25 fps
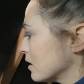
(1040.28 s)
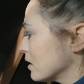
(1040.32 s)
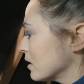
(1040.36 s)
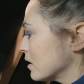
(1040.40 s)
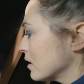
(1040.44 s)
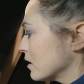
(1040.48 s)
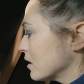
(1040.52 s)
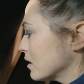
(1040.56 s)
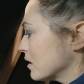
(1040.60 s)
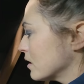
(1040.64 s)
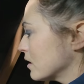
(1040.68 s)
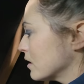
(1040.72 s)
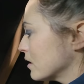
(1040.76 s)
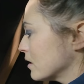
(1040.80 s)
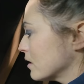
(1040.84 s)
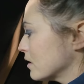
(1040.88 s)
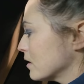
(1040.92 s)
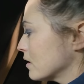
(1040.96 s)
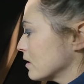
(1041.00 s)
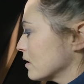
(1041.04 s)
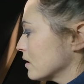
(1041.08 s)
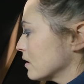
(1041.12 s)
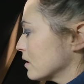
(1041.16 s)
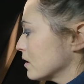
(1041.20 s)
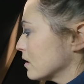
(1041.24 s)

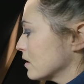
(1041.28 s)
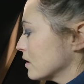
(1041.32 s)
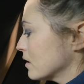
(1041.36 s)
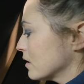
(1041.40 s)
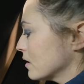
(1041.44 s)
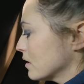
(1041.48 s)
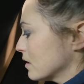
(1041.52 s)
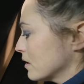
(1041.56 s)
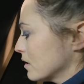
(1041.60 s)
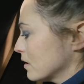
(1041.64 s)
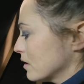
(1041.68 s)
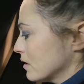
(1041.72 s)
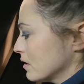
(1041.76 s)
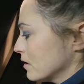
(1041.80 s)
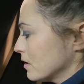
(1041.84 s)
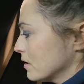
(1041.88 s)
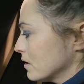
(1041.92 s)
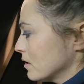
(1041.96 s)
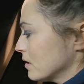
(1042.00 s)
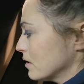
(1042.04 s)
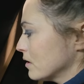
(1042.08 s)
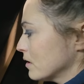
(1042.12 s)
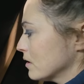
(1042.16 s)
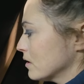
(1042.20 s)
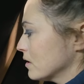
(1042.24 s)

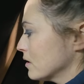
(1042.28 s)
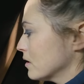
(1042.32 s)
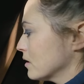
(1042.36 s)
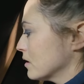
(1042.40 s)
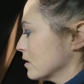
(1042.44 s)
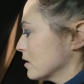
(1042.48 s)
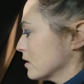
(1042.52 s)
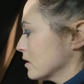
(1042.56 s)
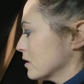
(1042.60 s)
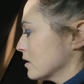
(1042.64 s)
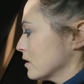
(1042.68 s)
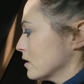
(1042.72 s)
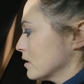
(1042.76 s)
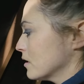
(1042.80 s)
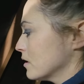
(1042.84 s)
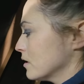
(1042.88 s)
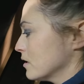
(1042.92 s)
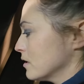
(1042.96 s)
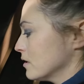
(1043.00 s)
Nobody speaks.